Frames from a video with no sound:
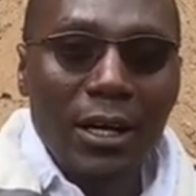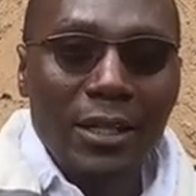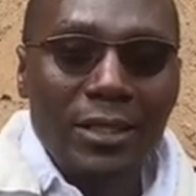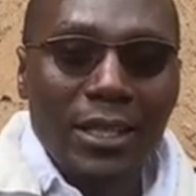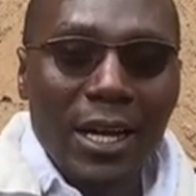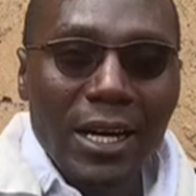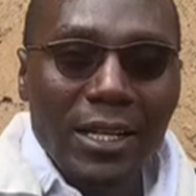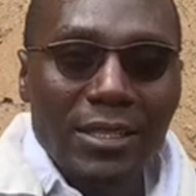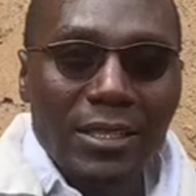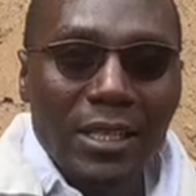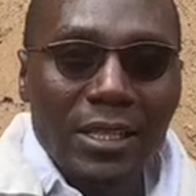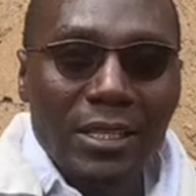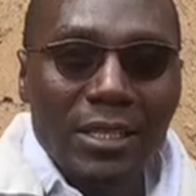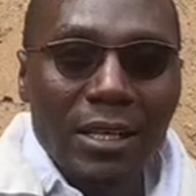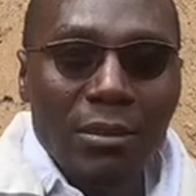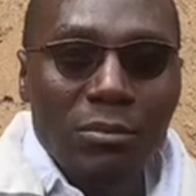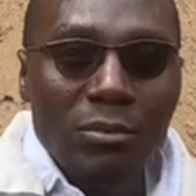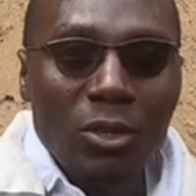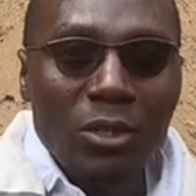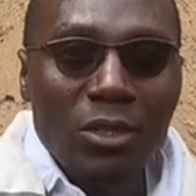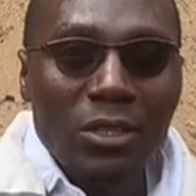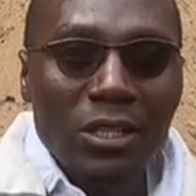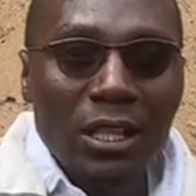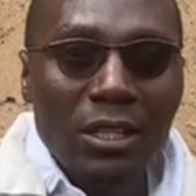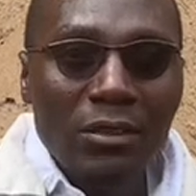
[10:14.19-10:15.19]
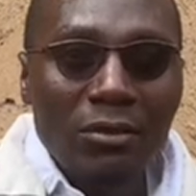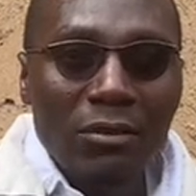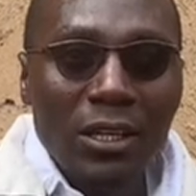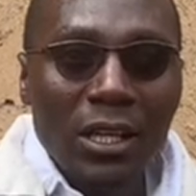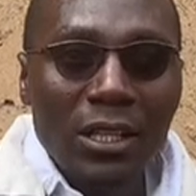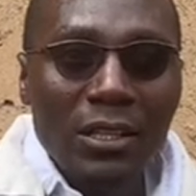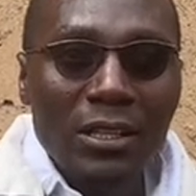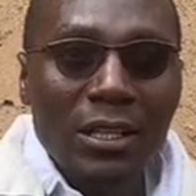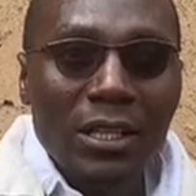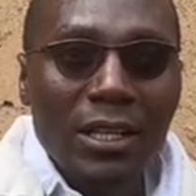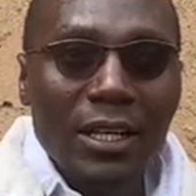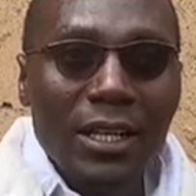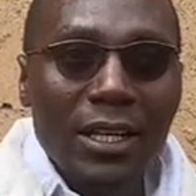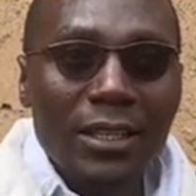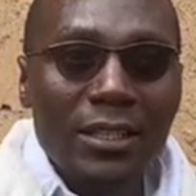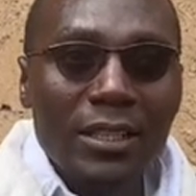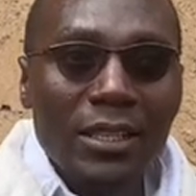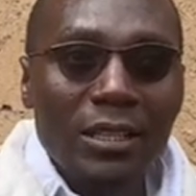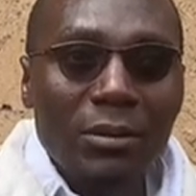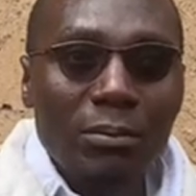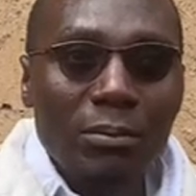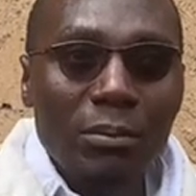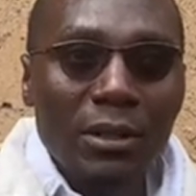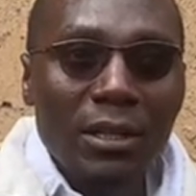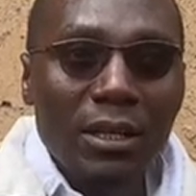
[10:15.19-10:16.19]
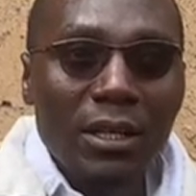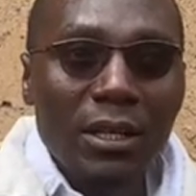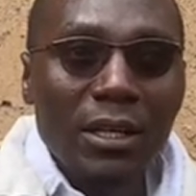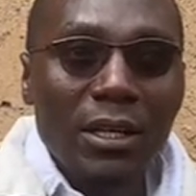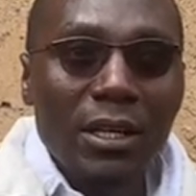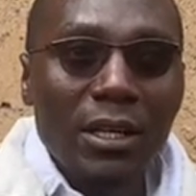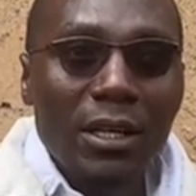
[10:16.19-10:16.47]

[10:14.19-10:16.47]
tax exemption certificate. Let it be.